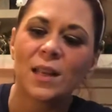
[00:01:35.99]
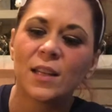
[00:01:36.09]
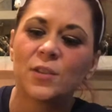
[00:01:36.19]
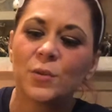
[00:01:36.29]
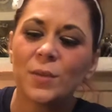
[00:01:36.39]
I
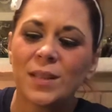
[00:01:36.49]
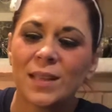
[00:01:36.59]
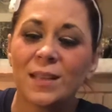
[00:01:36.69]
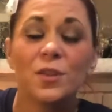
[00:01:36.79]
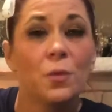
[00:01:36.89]
do
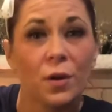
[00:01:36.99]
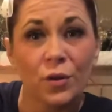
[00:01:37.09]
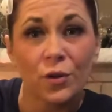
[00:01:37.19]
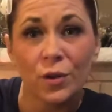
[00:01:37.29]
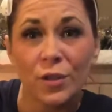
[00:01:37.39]
think you are
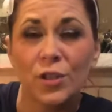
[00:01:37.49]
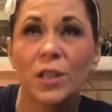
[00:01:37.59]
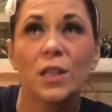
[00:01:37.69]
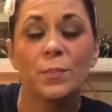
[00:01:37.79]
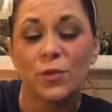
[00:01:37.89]
encouraged to
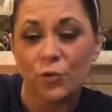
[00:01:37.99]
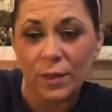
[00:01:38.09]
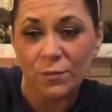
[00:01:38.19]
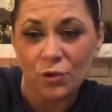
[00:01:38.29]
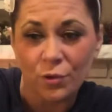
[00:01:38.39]
keep a
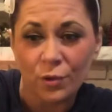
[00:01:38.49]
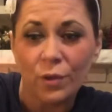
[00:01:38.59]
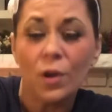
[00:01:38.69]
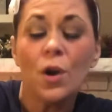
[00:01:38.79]
dream journal